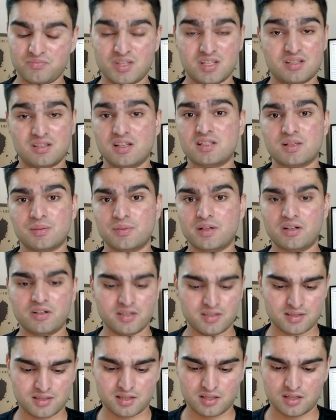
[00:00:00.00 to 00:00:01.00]
it's a bit
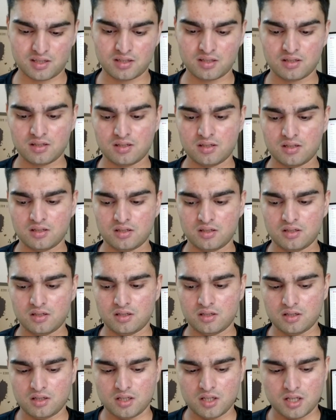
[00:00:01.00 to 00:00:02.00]
risky.
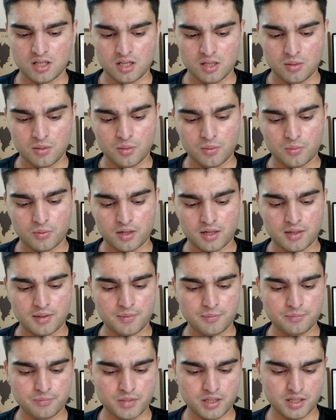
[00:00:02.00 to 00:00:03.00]

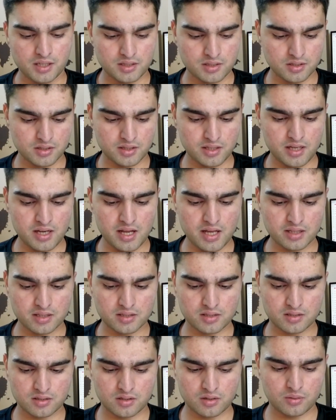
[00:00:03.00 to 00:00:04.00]
So the
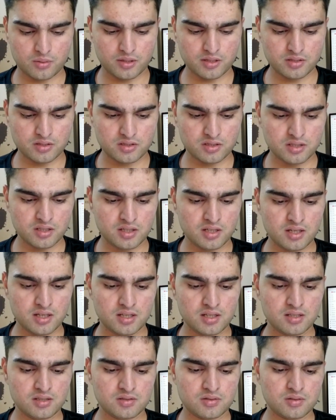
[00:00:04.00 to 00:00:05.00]
next question
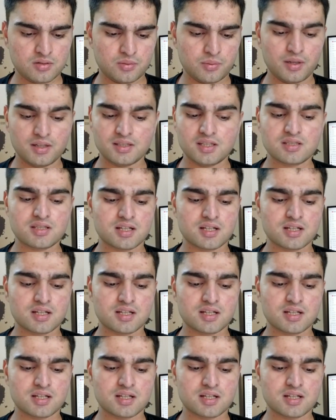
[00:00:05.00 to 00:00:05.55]
is, well, just a